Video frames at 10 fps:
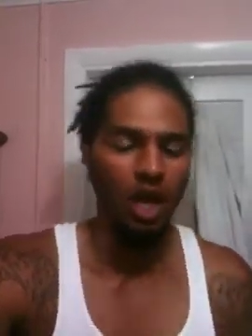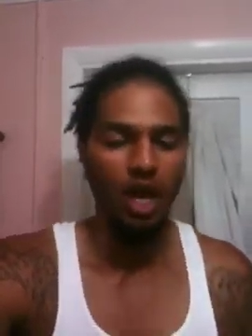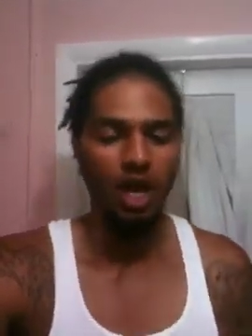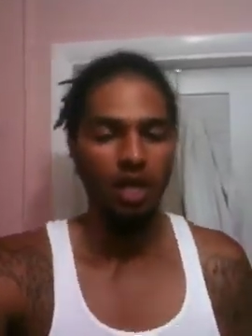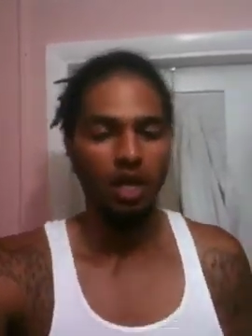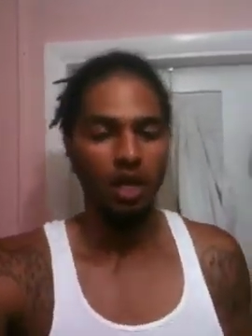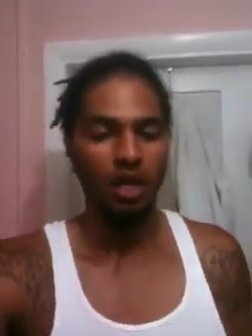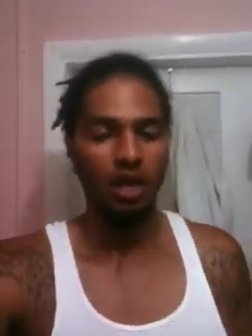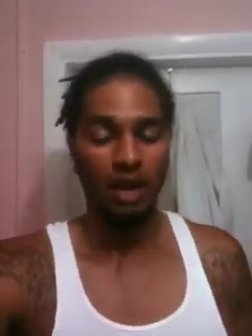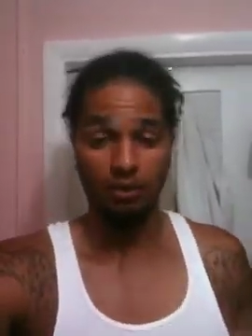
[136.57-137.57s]
And
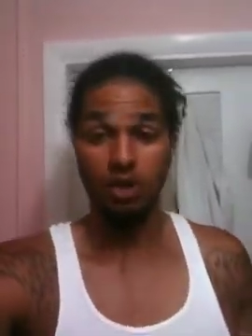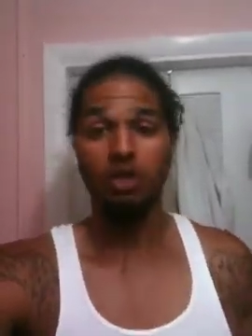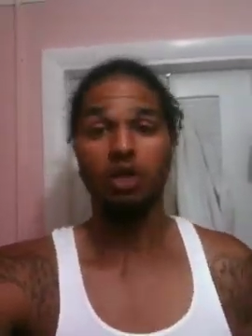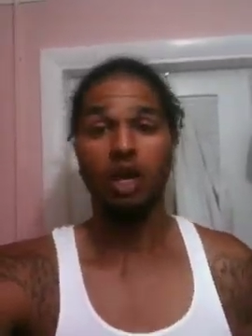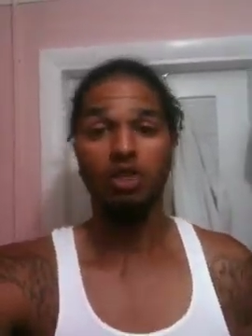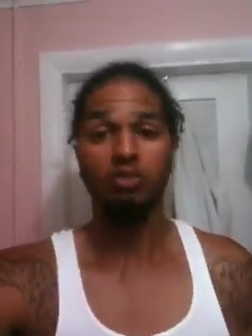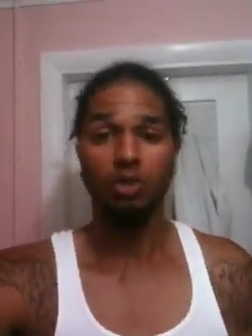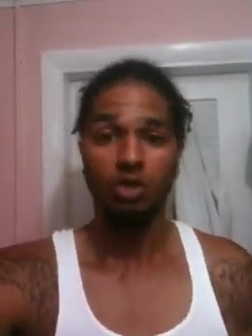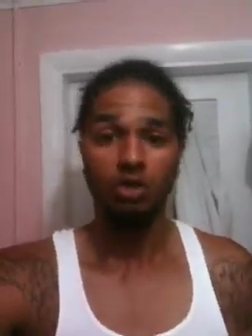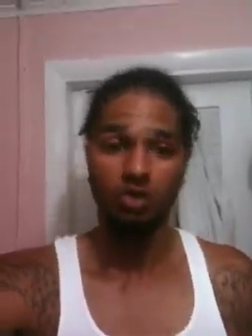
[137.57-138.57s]
then after you get the nice
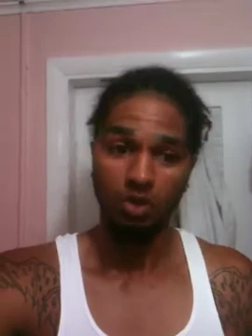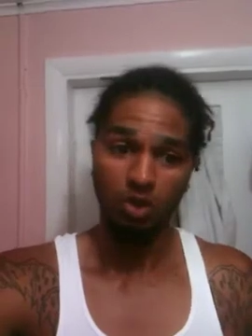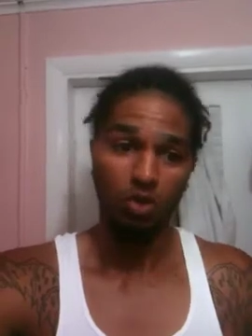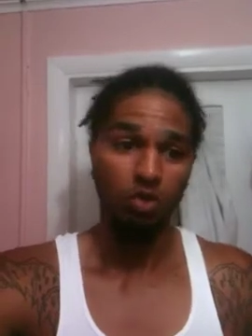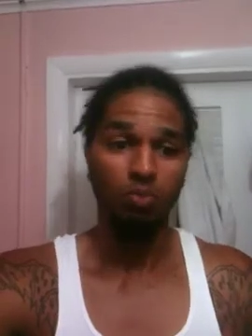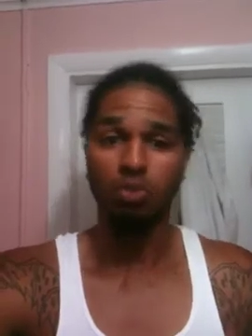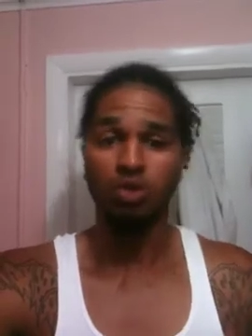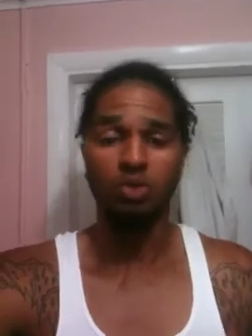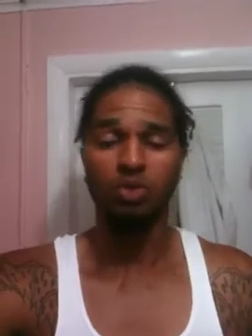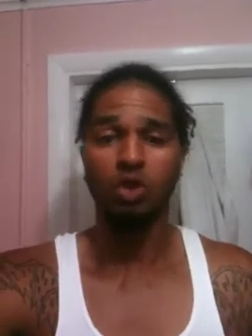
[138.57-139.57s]
mist, you
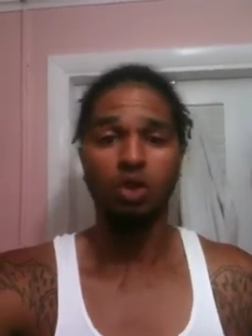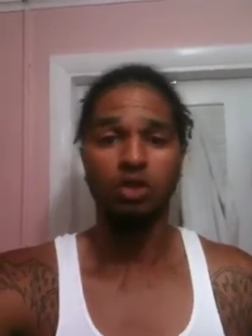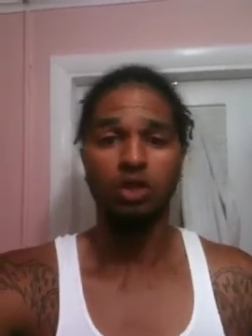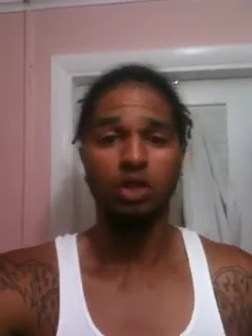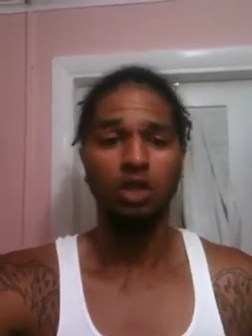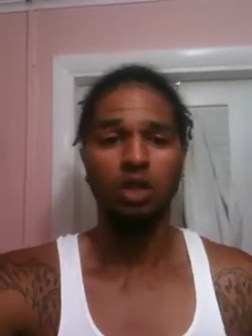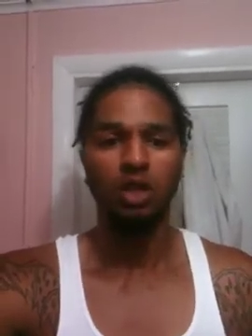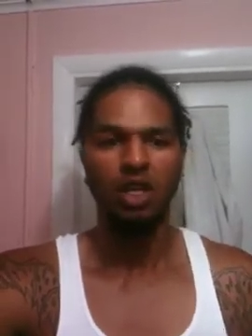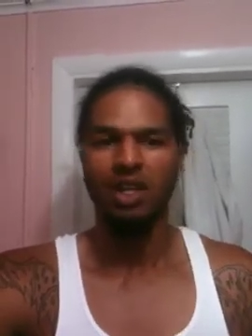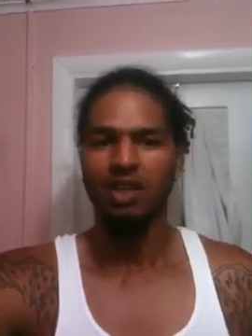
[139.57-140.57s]
put some salt in there.
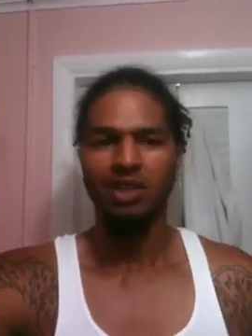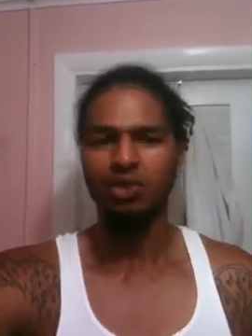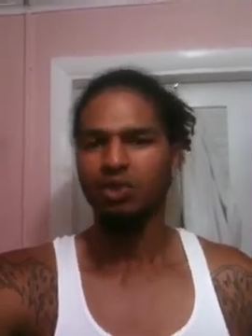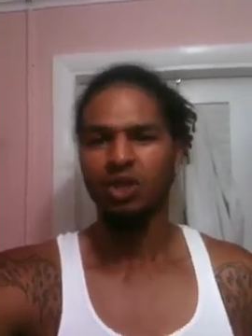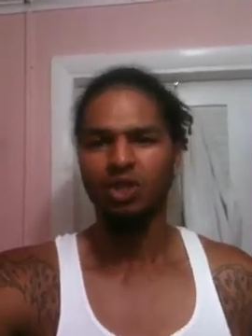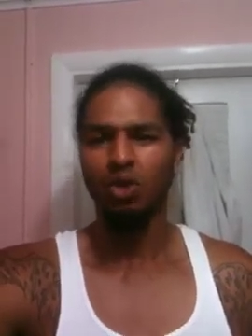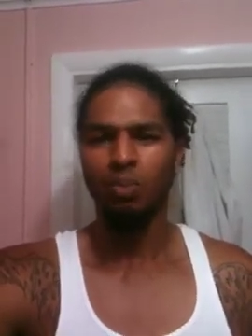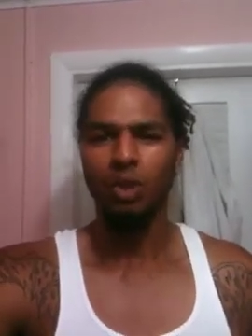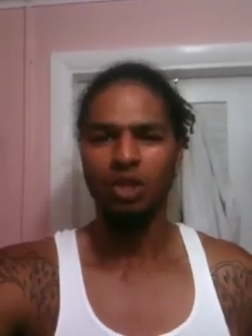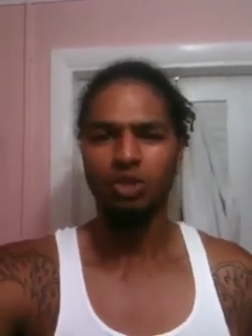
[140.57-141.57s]
There's really no
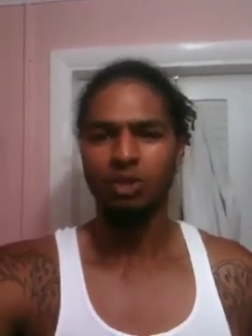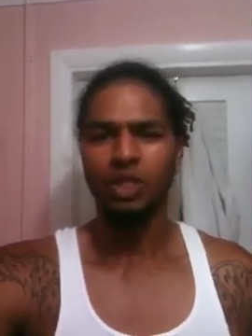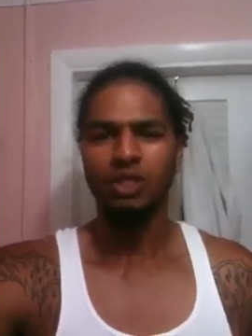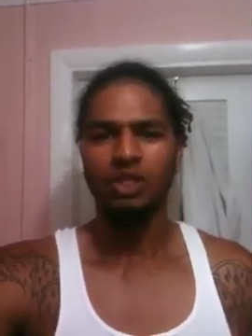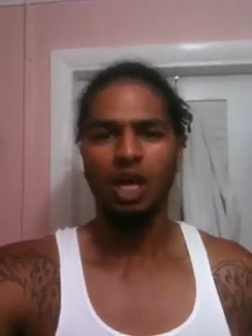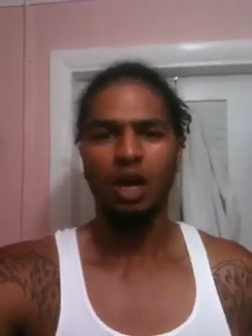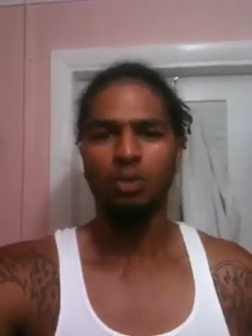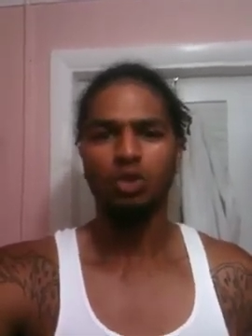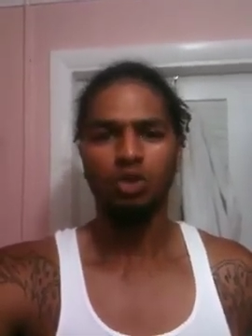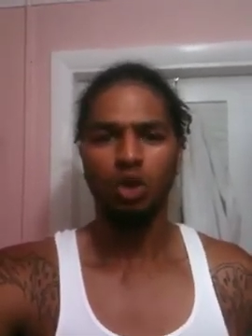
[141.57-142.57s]
measurement to how
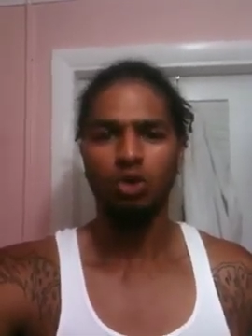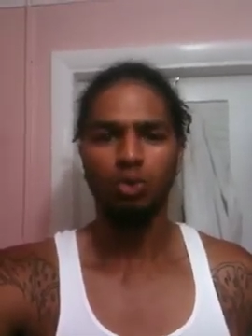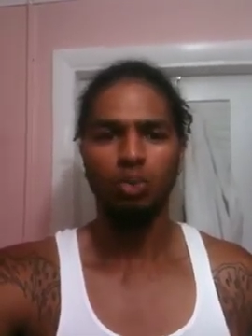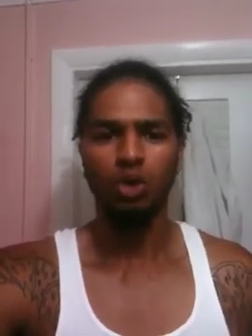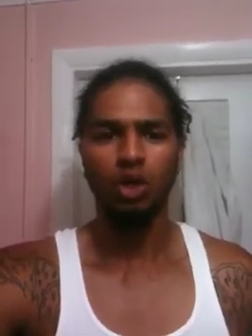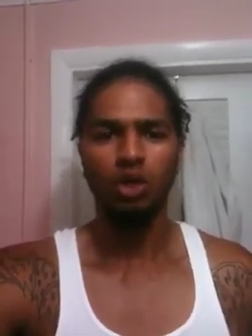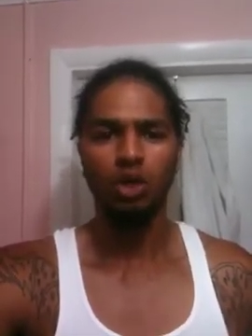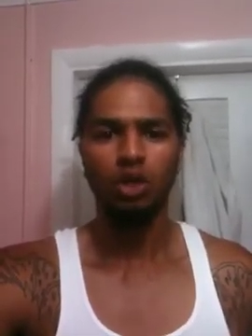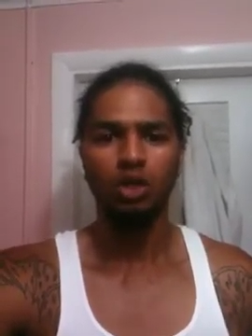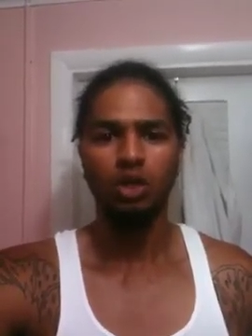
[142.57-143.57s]
much salt you put in
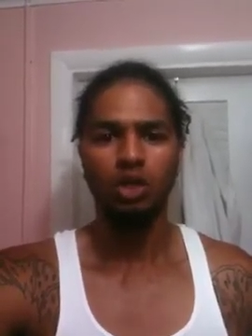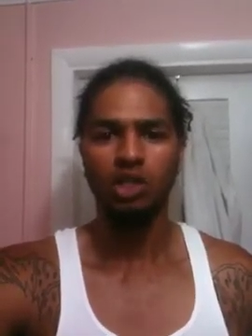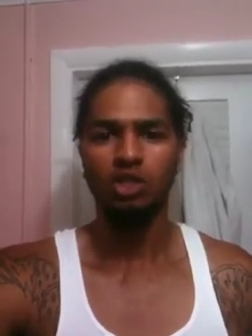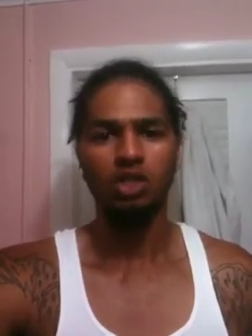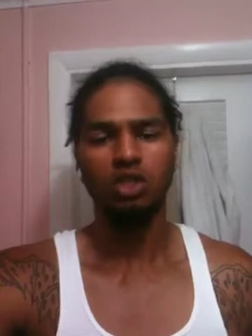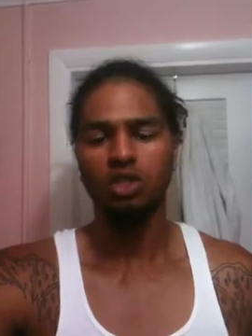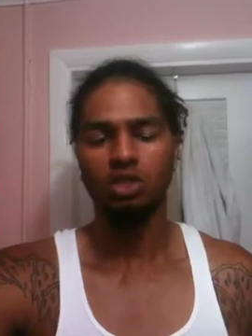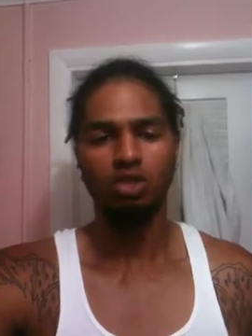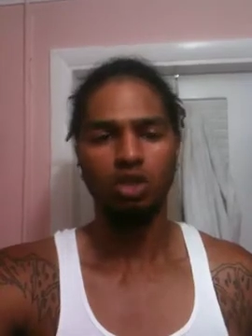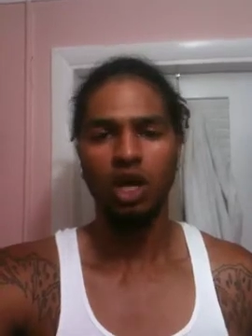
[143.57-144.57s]
there. It's
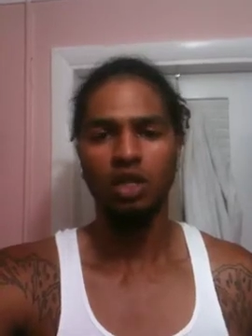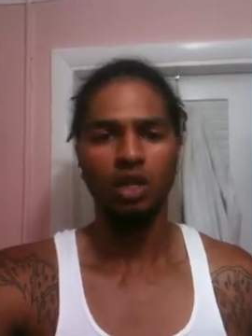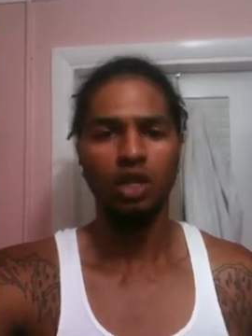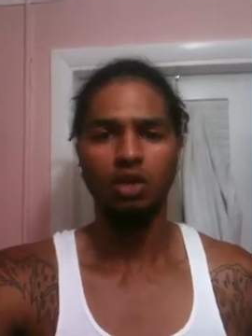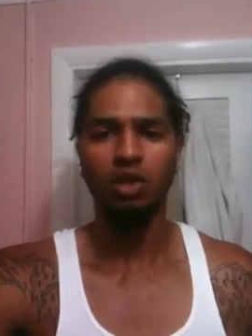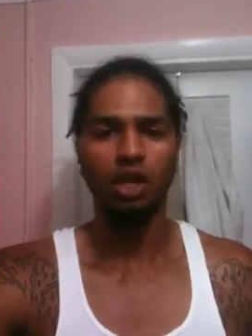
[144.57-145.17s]
just trial and error.